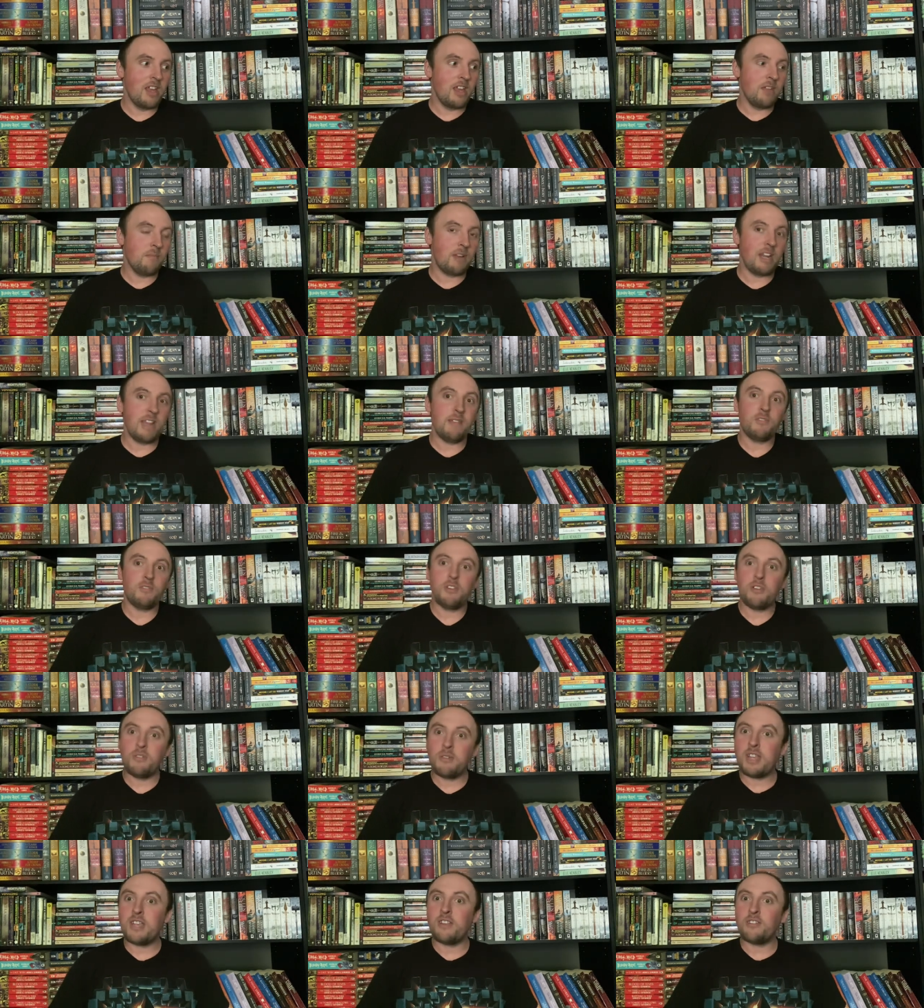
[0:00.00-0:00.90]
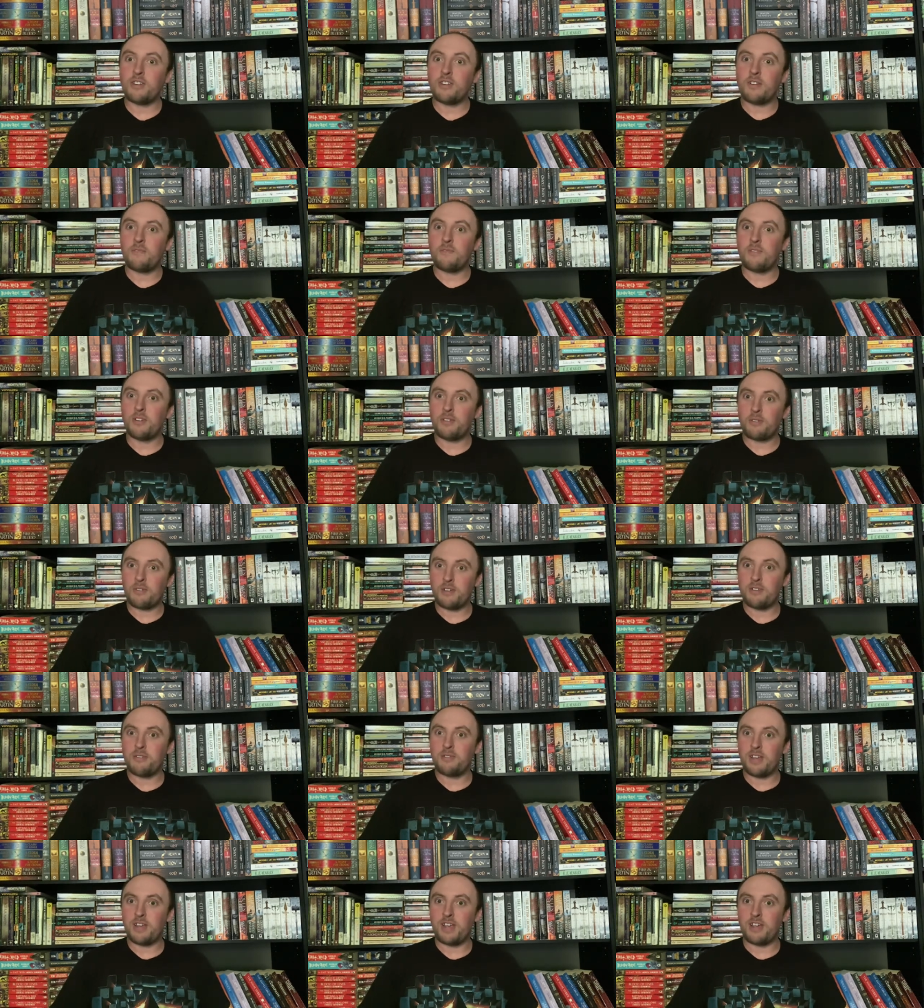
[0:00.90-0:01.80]
but I have two days off in a
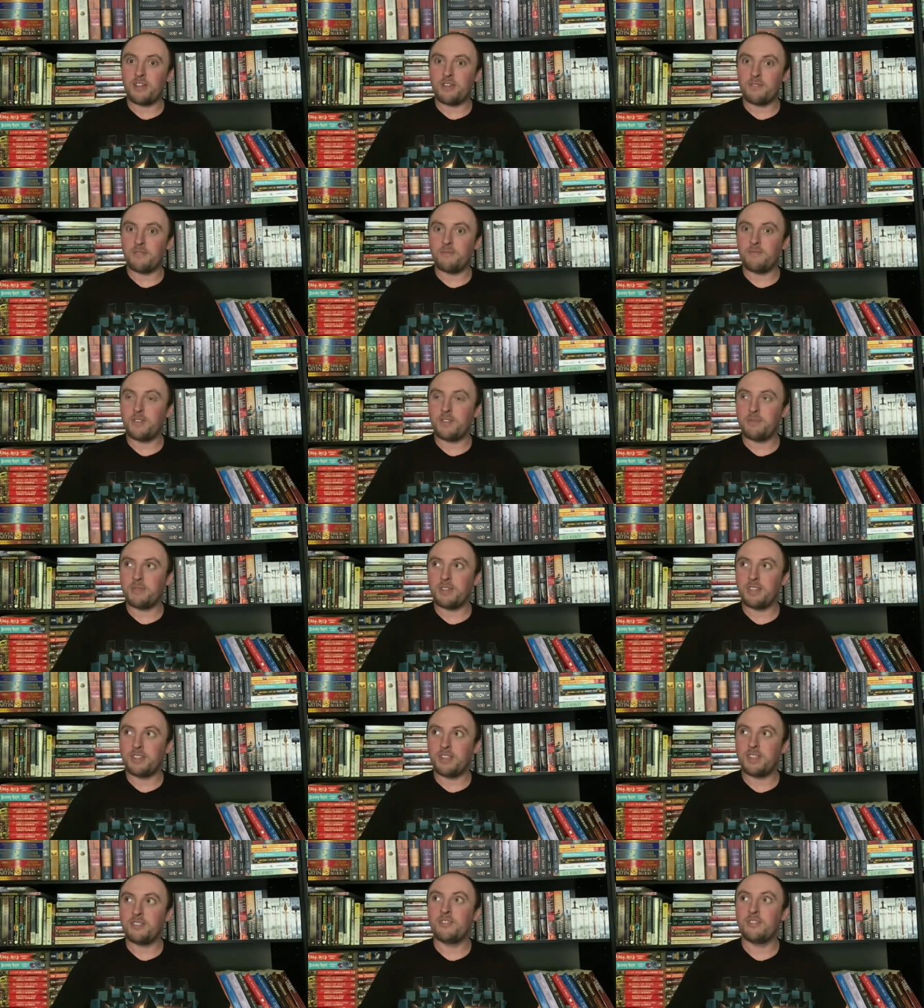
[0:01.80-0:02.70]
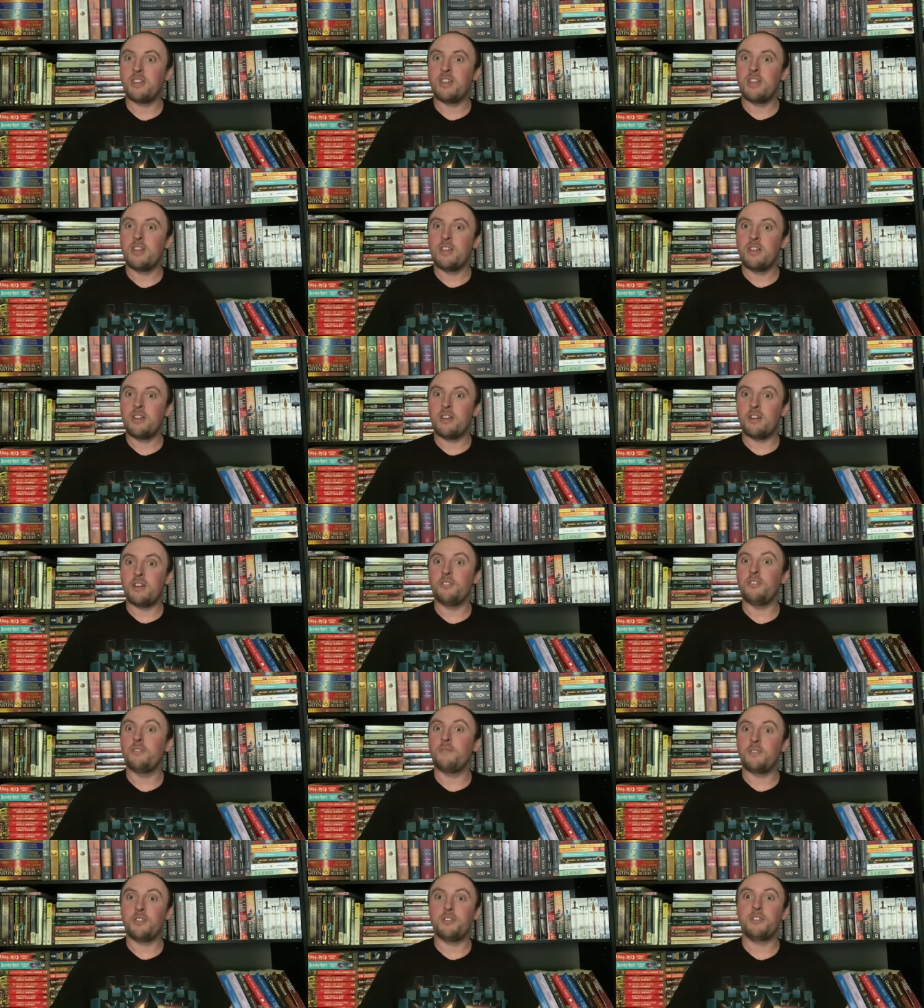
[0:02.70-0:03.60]
row now. I'm filming this on
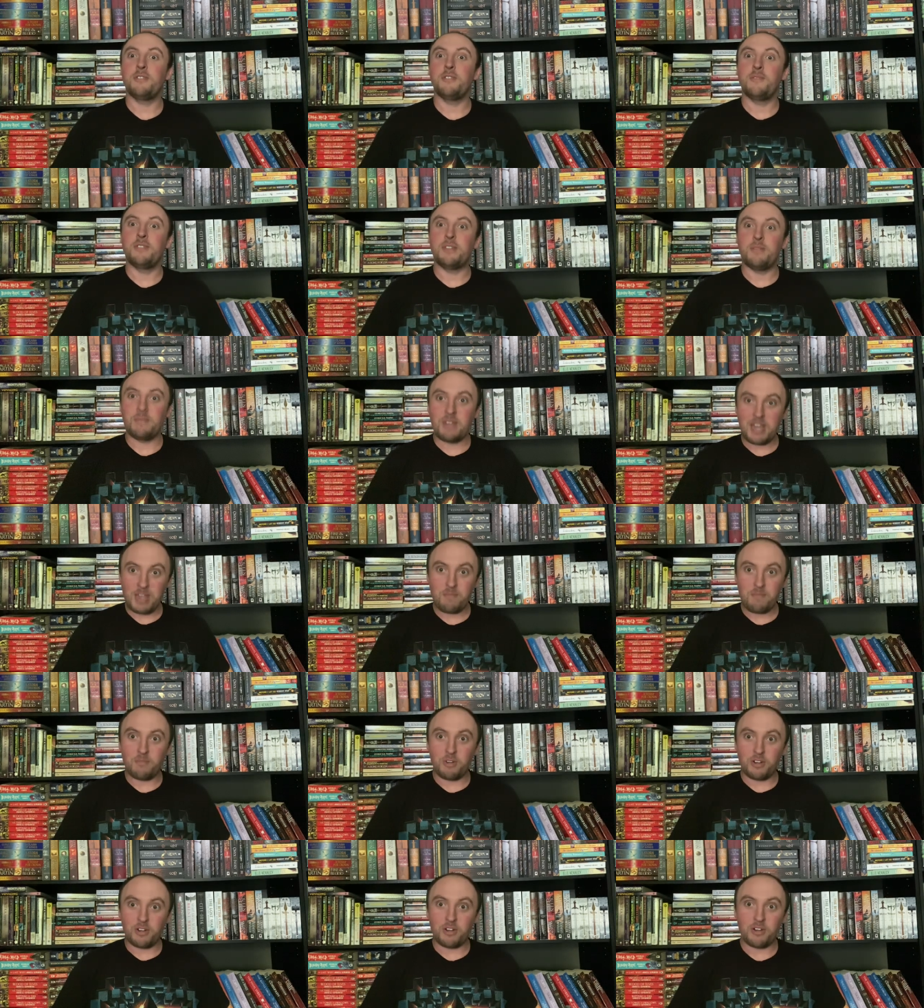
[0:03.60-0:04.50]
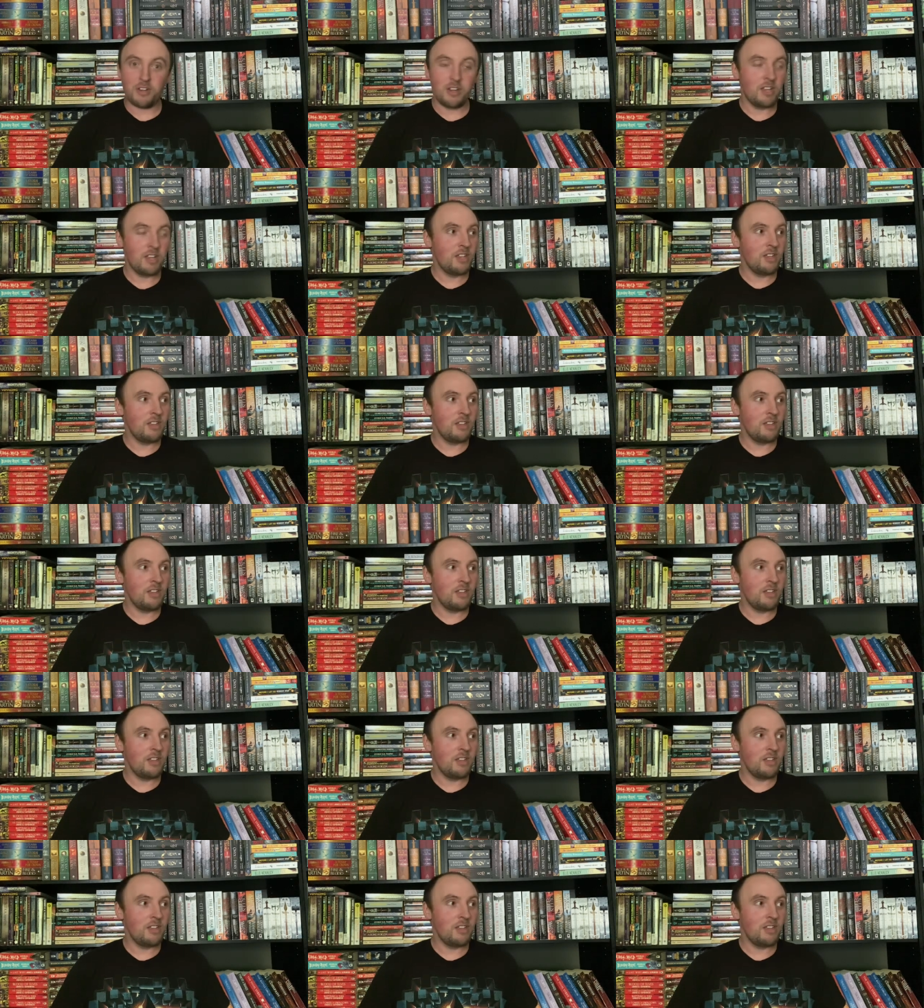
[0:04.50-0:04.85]
the 1st of September.